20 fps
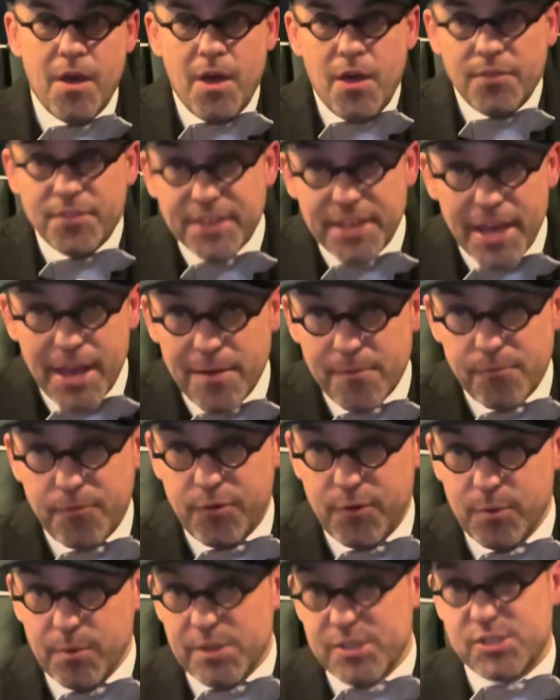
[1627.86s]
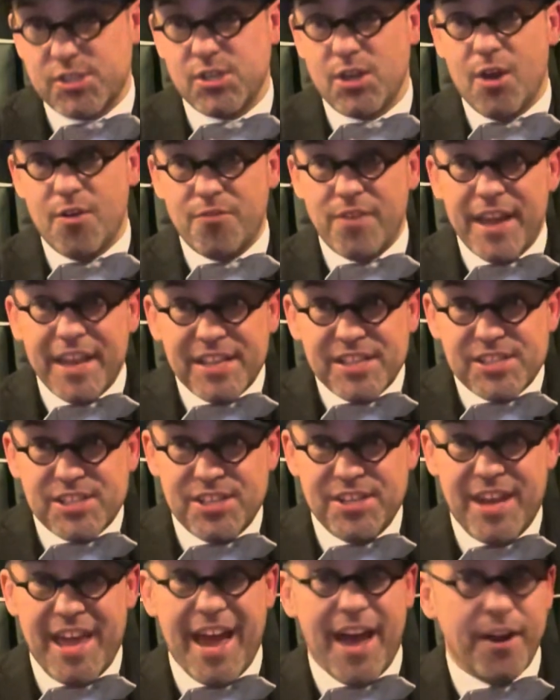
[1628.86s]
The influence of
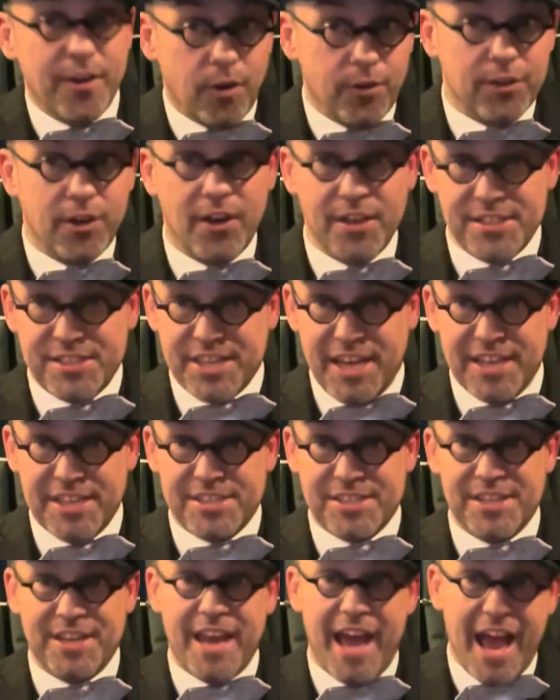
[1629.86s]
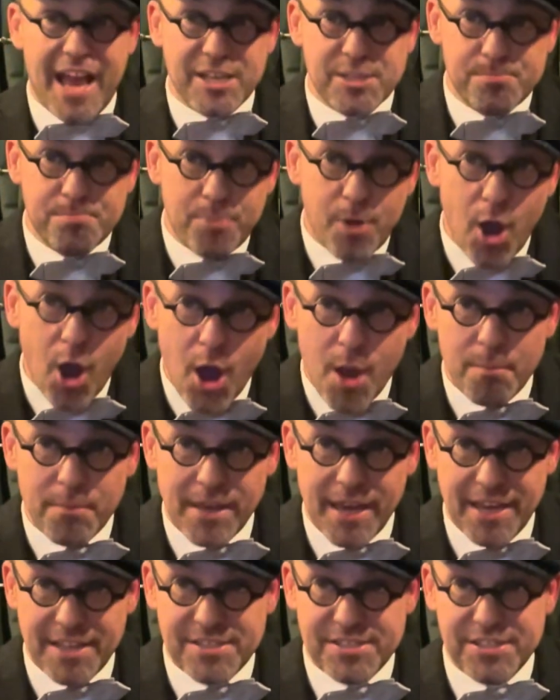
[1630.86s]
internet and online dating has
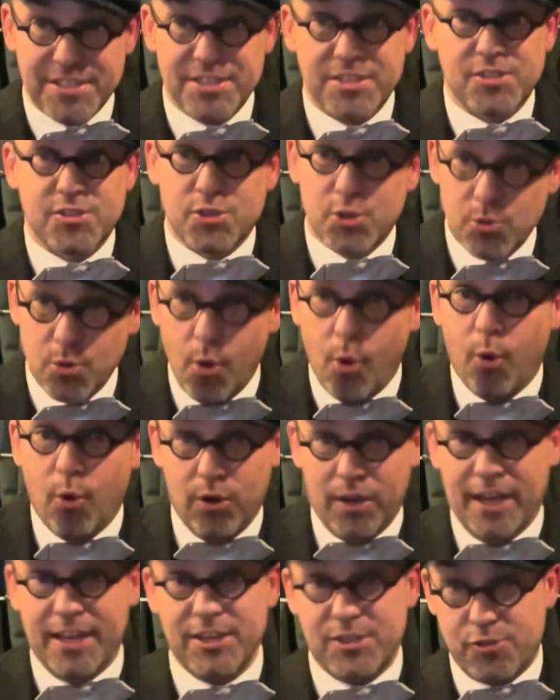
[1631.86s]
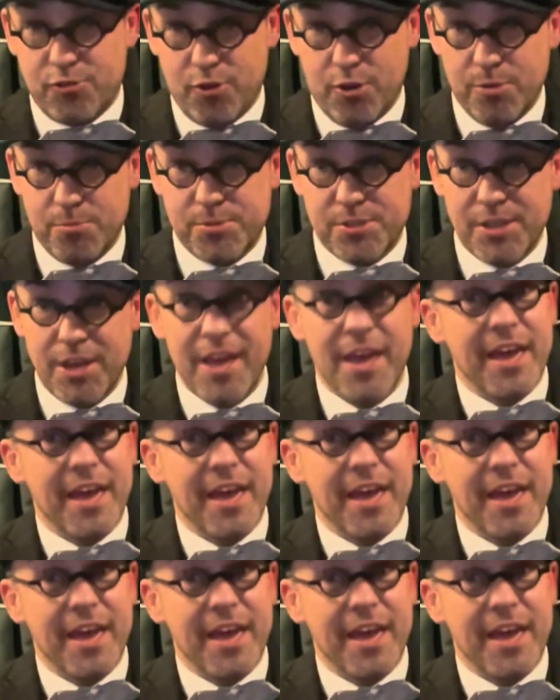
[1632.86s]
permeated to all age groups.